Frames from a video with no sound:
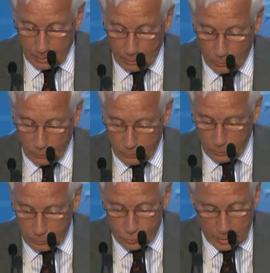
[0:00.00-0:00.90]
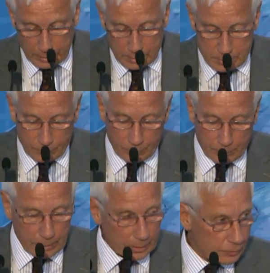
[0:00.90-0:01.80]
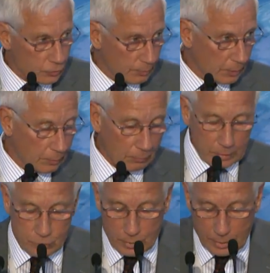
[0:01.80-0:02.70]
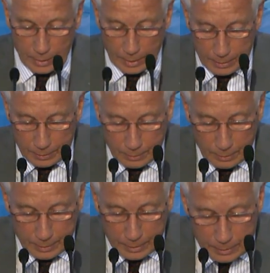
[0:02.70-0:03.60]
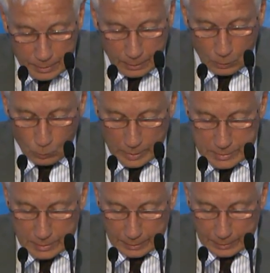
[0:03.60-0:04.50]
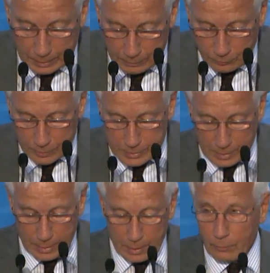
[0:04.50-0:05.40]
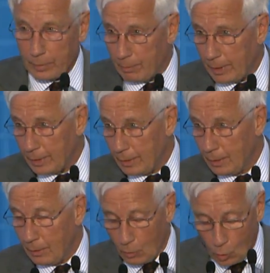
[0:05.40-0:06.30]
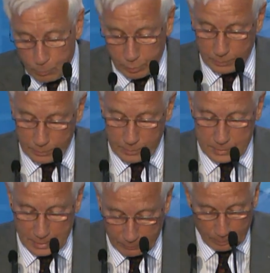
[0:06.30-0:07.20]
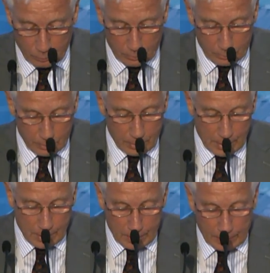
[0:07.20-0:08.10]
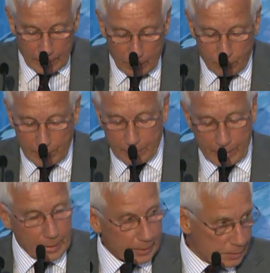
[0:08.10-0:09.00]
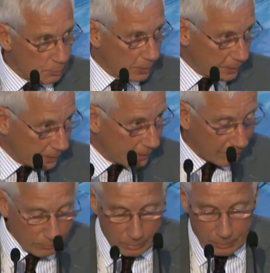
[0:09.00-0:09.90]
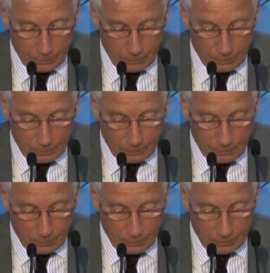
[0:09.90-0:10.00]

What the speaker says: Although channels of communication between Russia and leading Western countries remain open, slava bogu, even at the highest political level,